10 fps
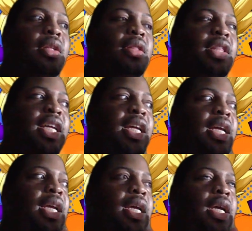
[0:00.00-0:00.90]

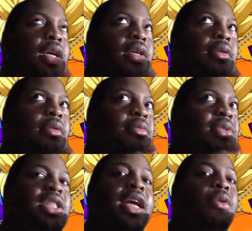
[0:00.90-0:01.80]
the
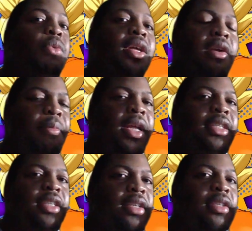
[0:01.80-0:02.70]
second week of the
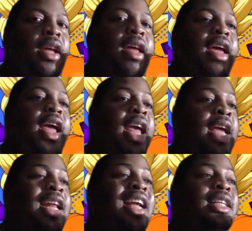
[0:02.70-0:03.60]
playtest.
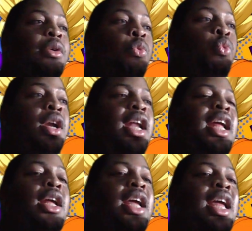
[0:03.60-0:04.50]
And it, what
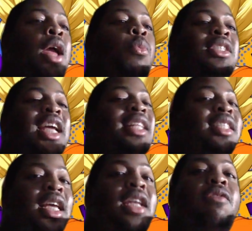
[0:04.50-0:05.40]
it was
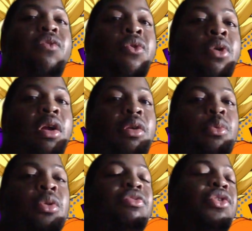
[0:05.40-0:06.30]
intended for
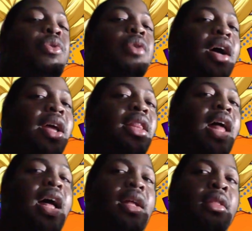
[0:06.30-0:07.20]
was for you to
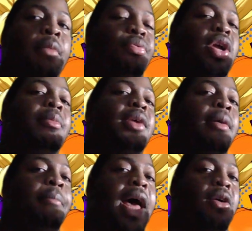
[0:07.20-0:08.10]
unlock the
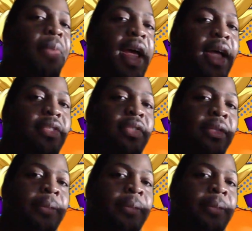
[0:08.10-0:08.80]
premium battle pass,